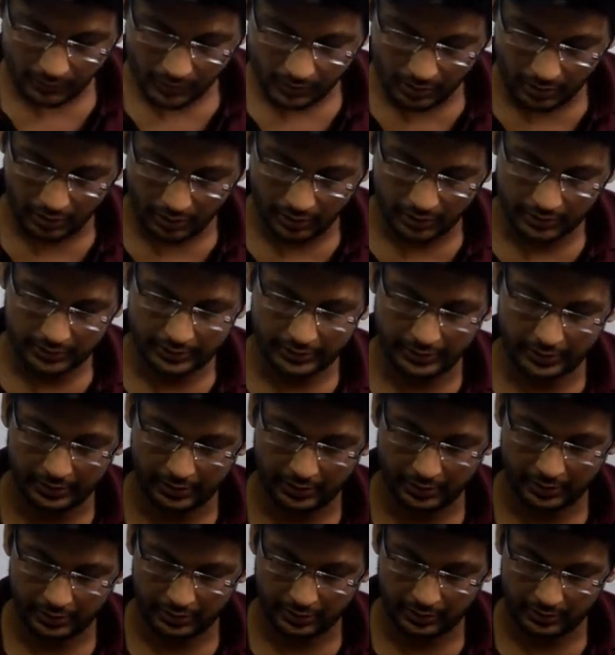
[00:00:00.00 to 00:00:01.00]

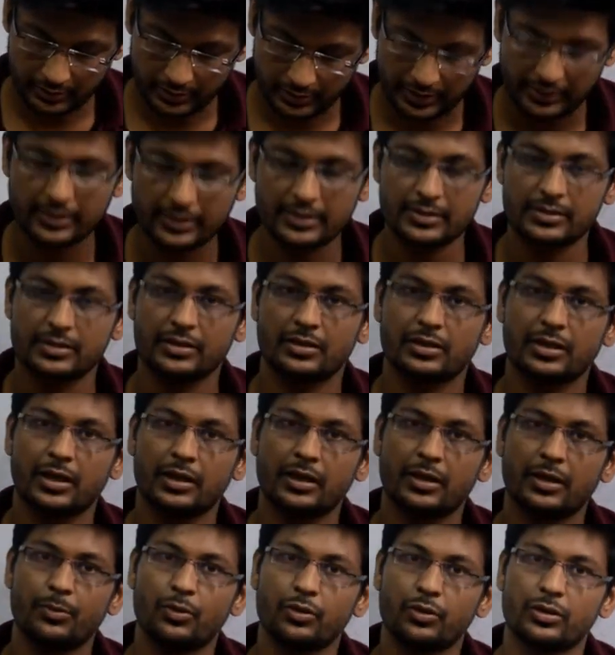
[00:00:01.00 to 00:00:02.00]

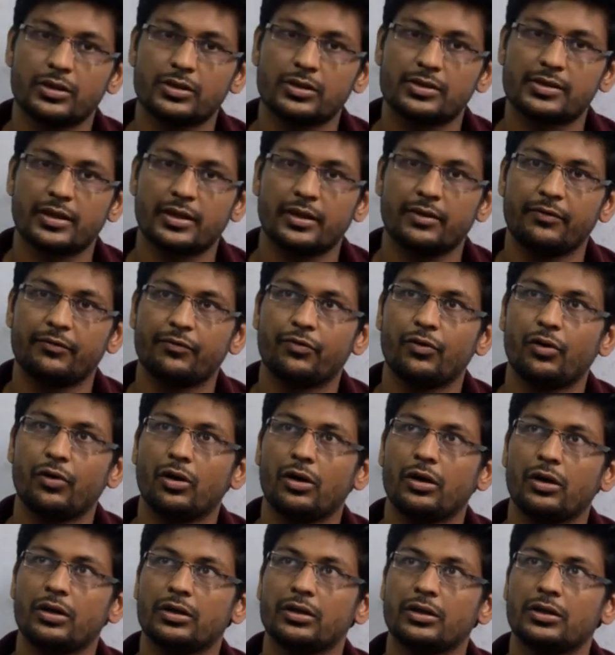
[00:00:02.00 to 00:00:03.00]
Tata Motors came
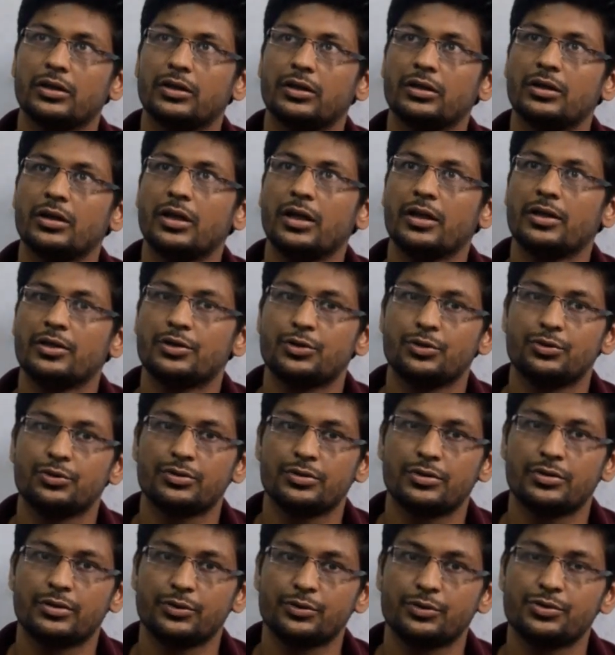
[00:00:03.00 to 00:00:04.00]
for
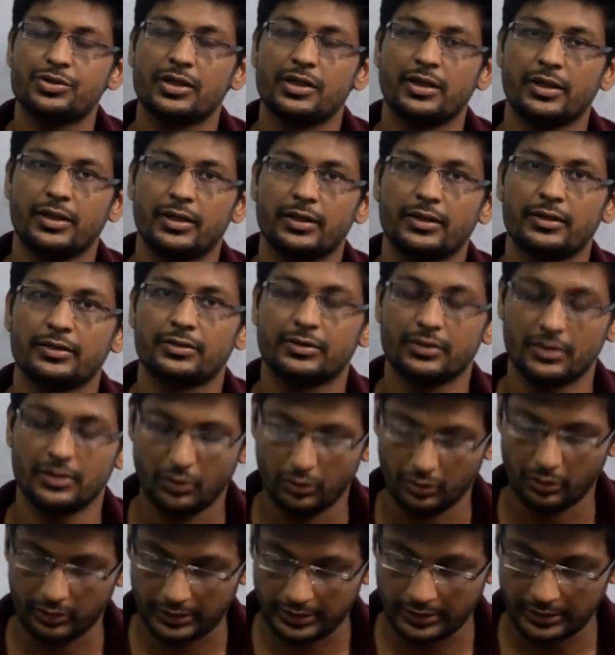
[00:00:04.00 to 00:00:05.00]
UGETs
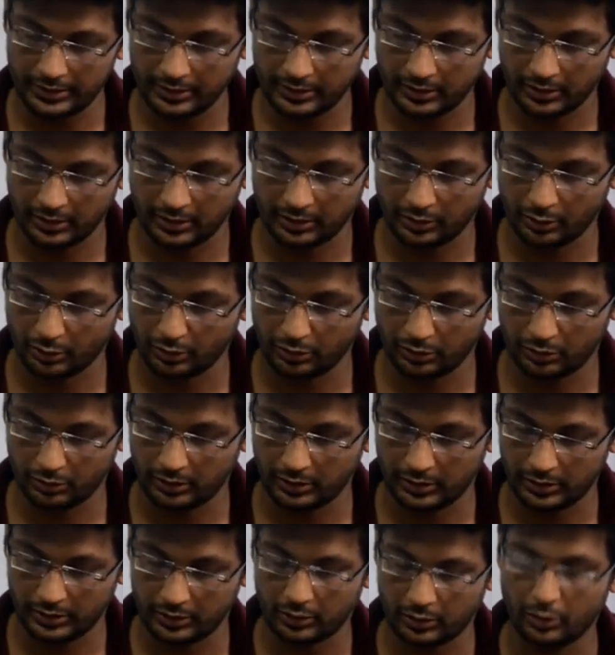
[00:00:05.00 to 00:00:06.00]
only.
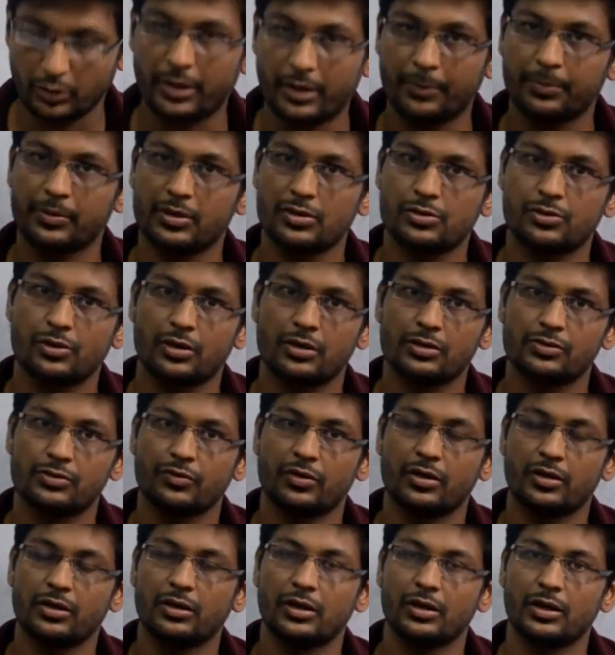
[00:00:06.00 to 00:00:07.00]
No MT students
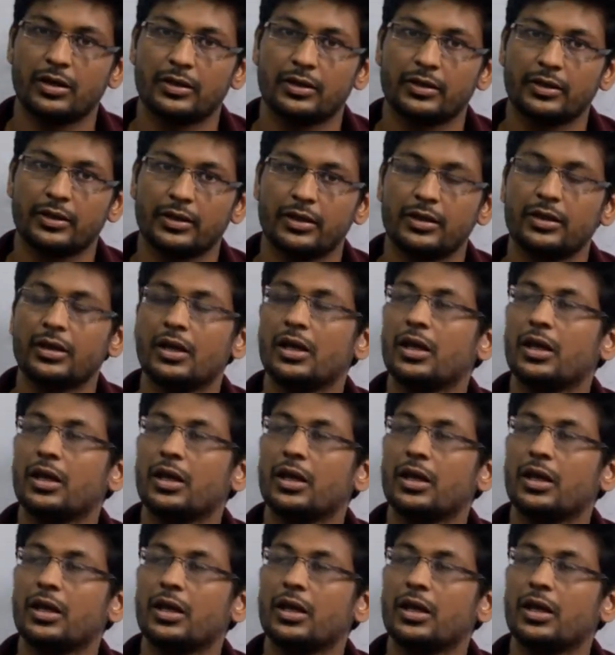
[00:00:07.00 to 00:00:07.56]
were there.